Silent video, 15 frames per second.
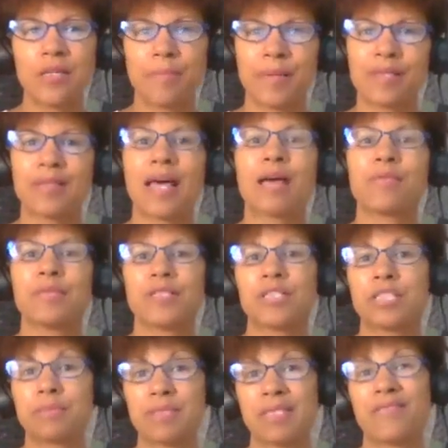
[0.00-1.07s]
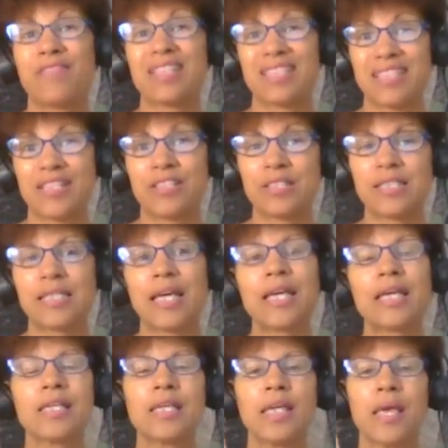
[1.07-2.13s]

but that was their specific skill set.